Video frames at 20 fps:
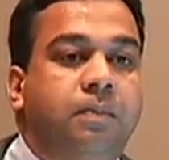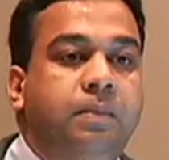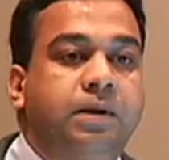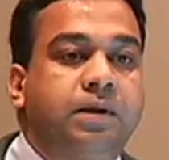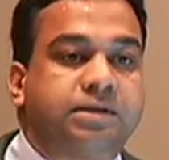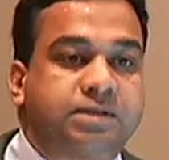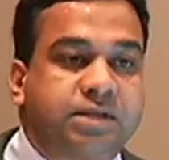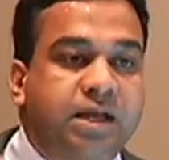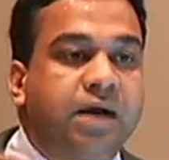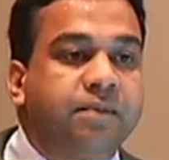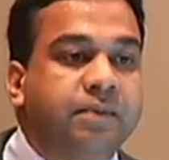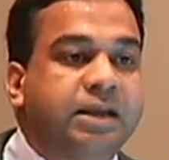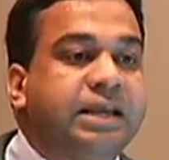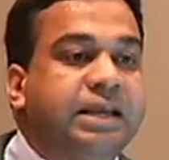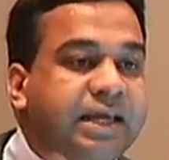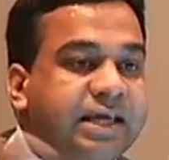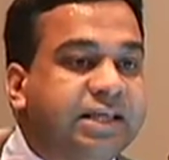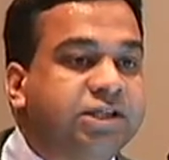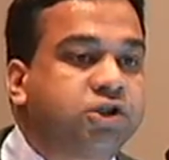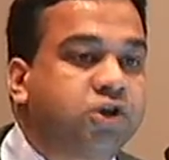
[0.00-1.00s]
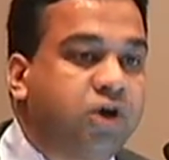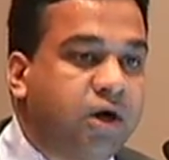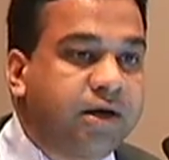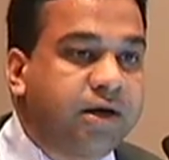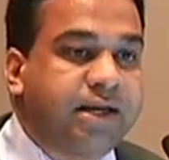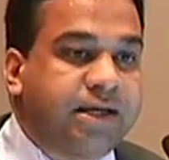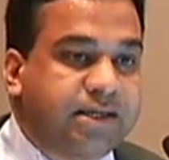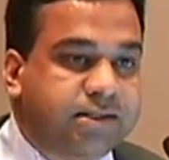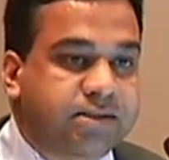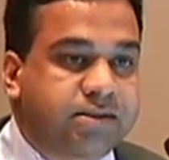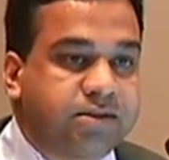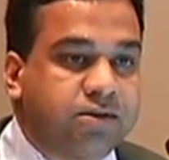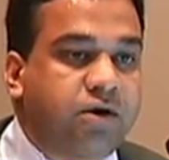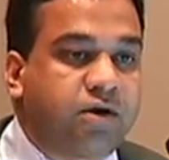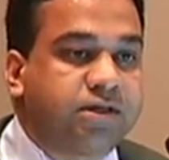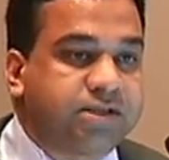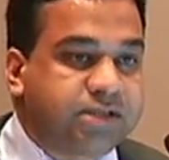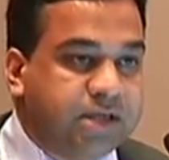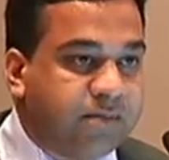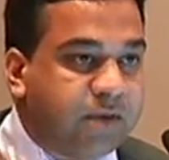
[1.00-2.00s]
Islam in each context, or
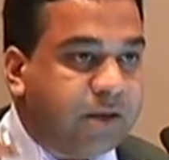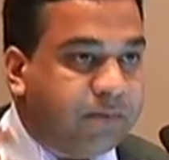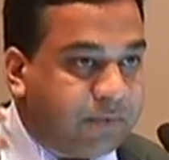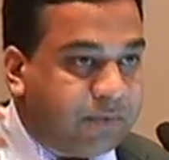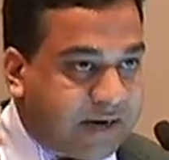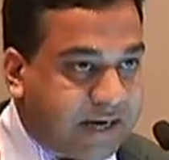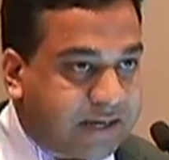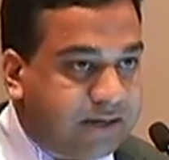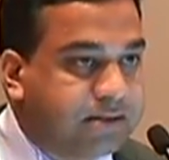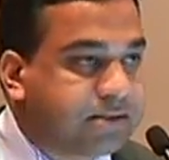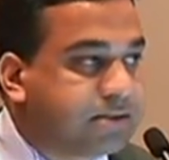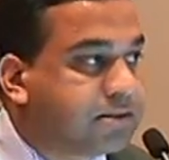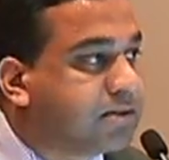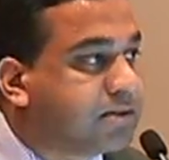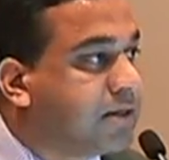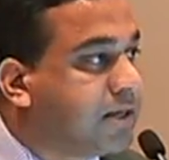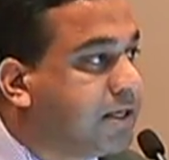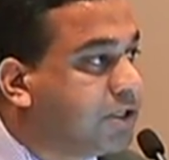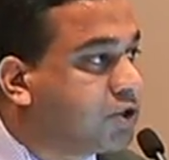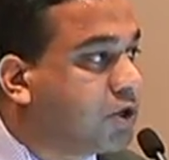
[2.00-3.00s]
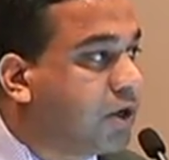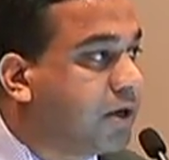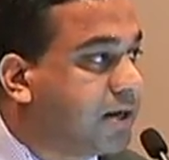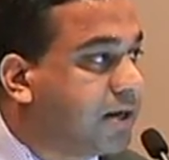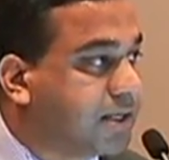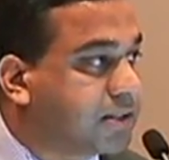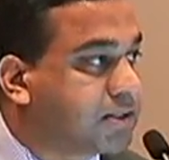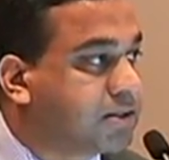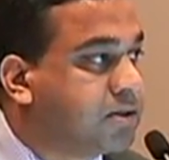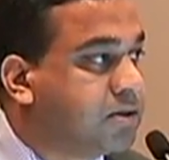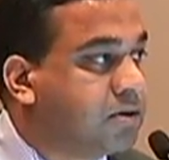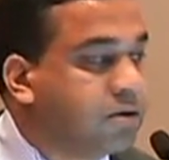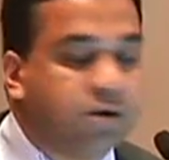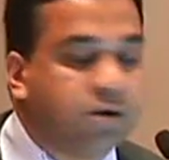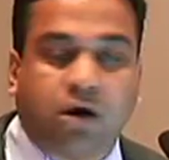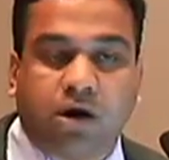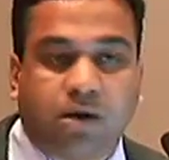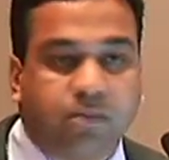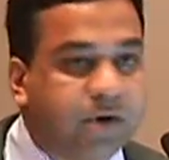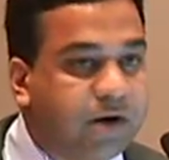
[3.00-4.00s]
Islamic practices in each context,
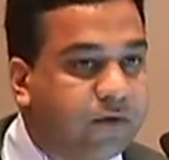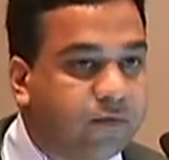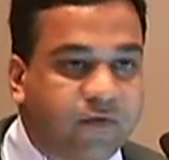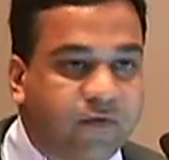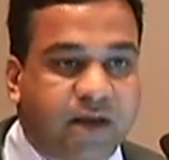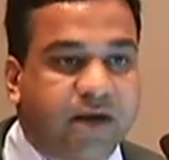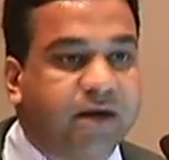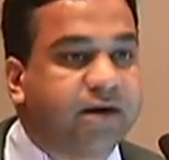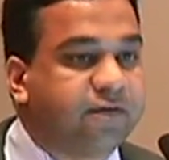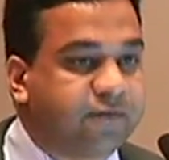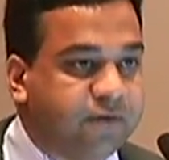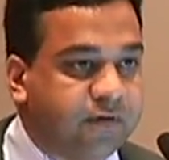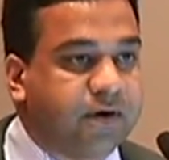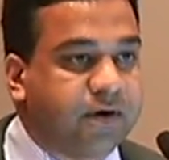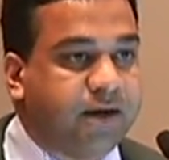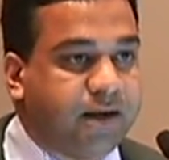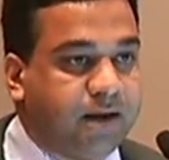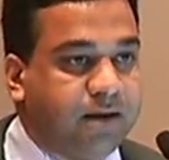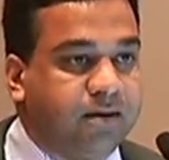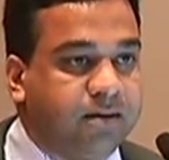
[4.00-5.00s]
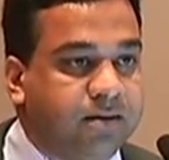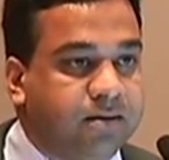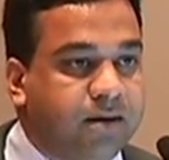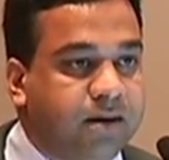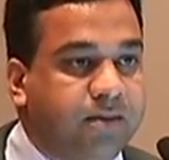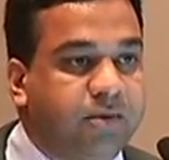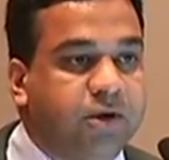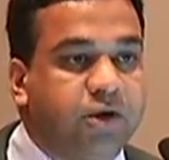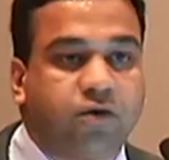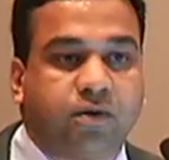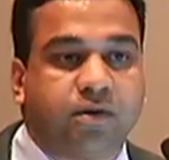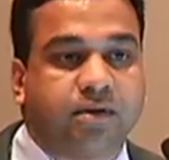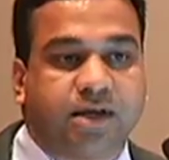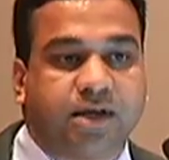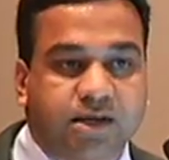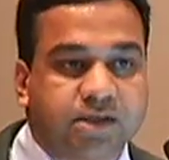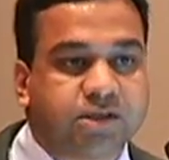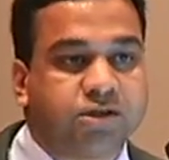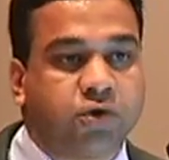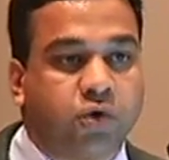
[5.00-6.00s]
operate very differently. I mean,
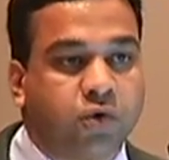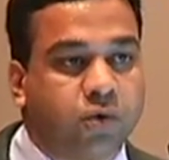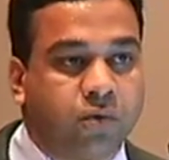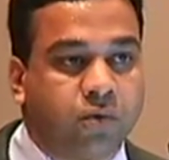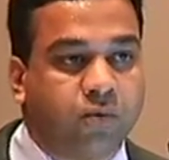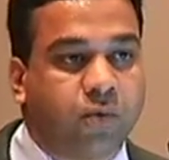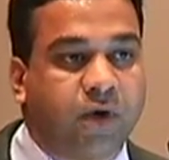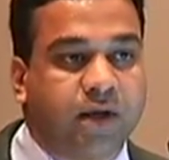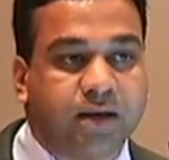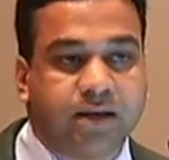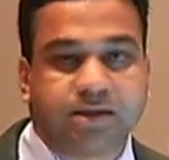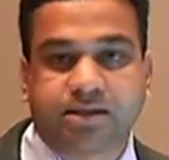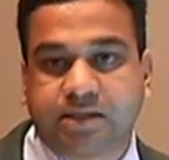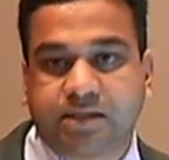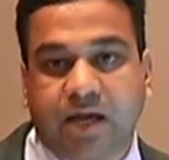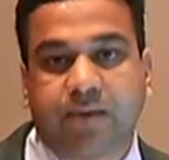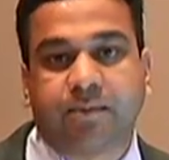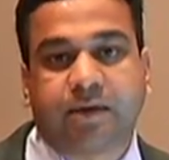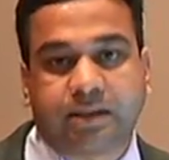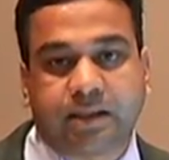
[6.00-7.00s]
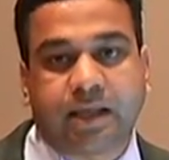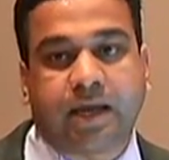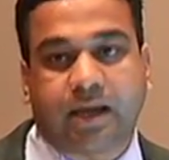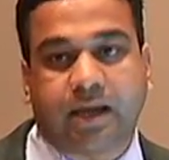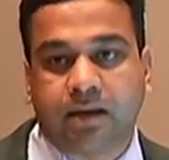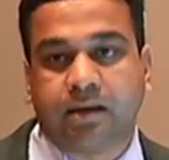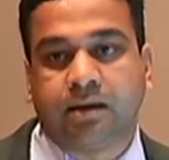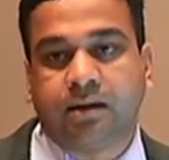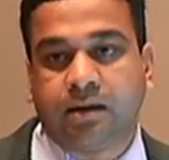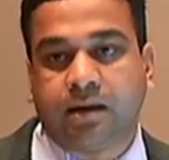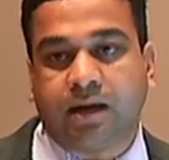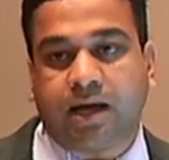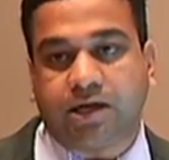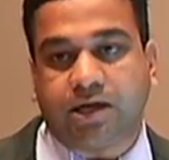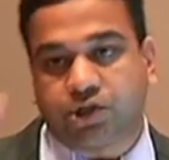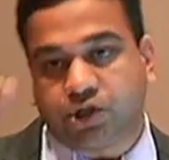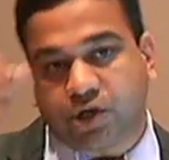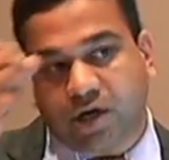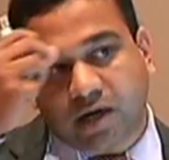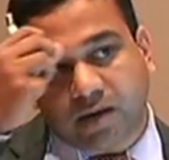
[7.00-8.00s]
there is no one Islamic thing,
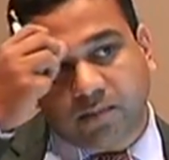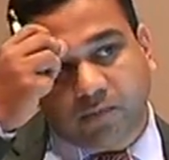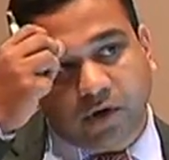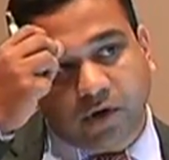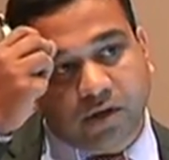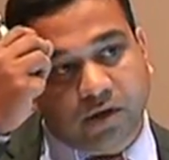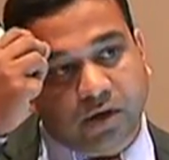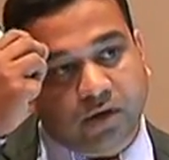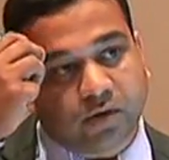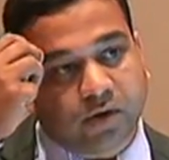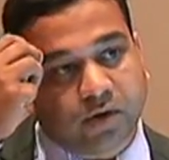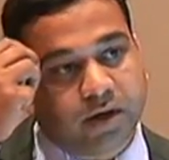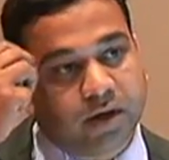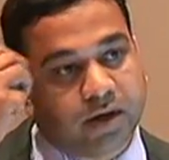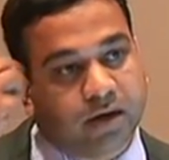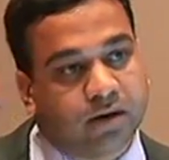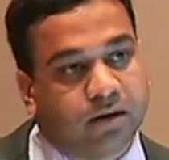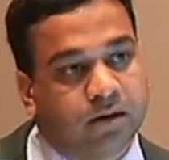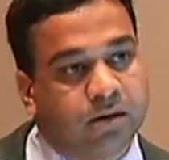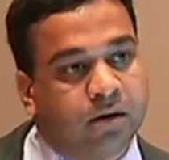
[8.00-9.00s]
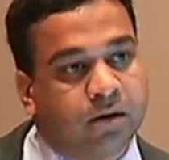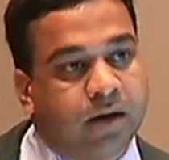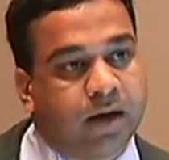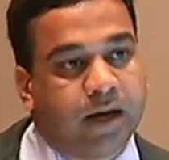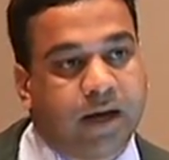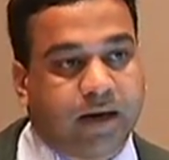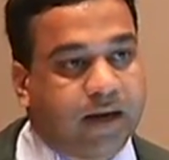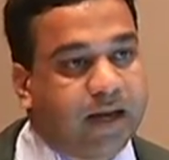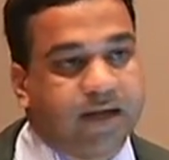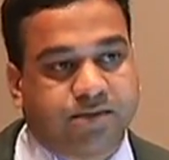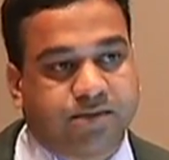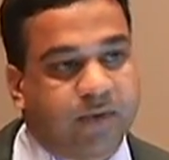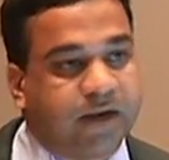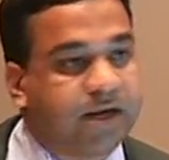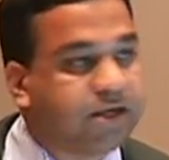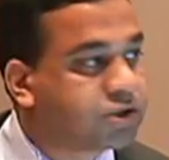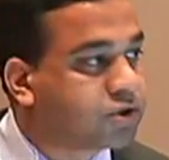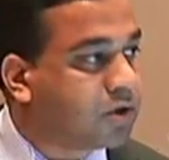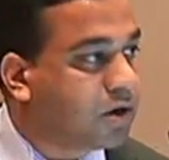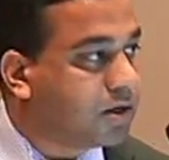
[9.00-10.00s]
as Sharik pointed out earlier, and as
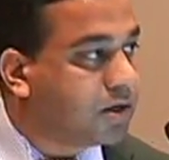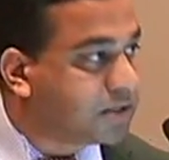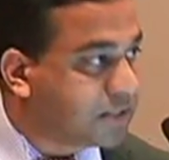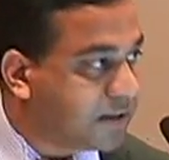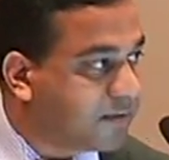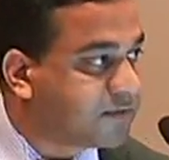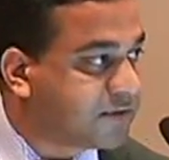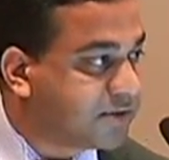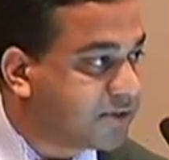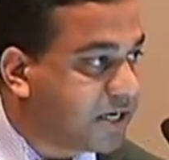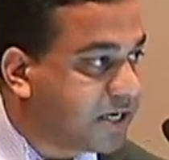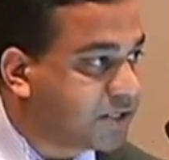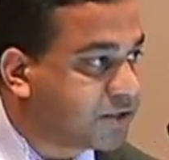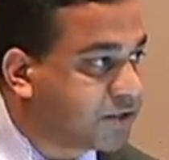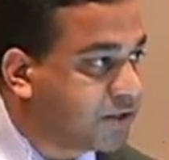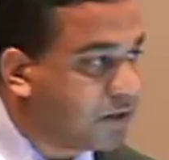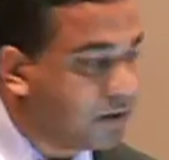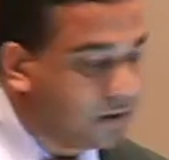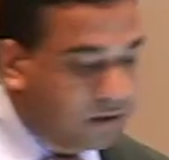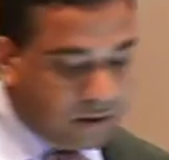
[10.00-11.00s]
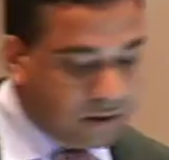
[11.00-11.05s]
many scholars have suggested.